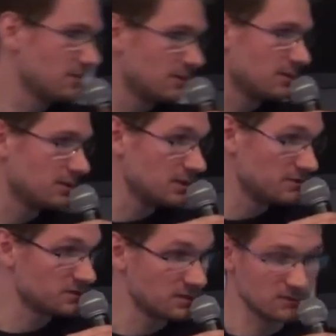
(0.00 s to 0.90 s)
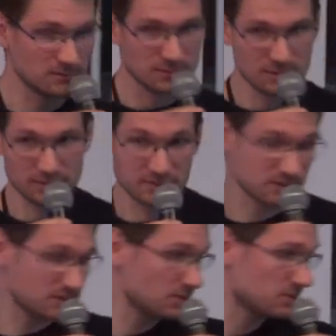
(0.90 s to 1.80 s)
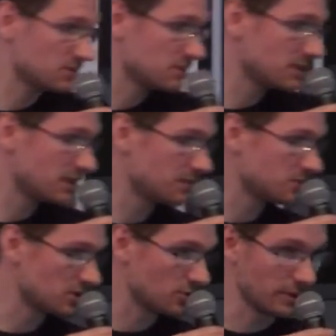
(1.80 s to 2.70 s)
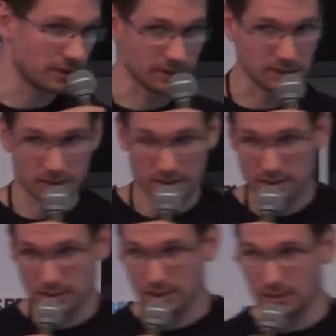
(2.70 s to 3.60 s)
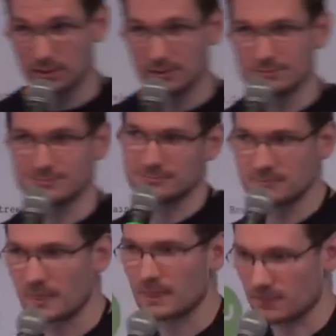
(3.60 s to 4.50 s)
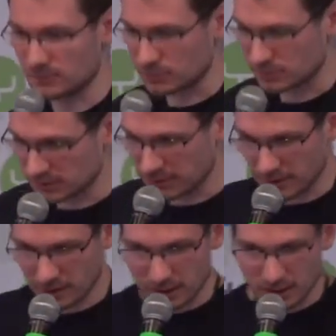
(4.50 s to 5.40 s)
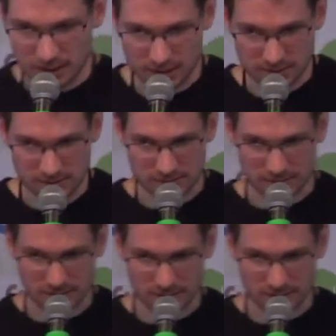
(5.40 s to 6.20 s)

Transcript: if it's not the SyncAdapter querying, of course. And